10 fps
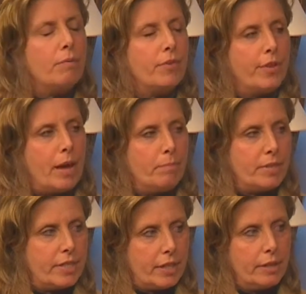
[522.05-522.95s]
for that
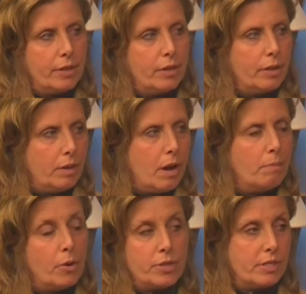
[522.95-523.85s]
particular
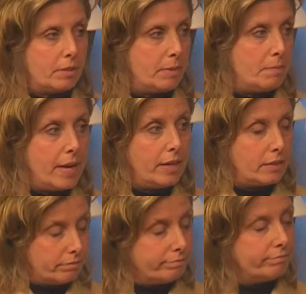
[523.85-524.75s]
motion to be made.
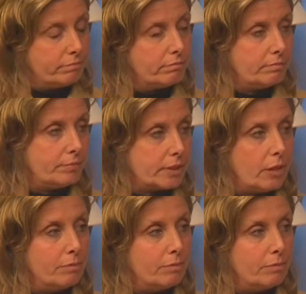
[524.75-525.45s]
So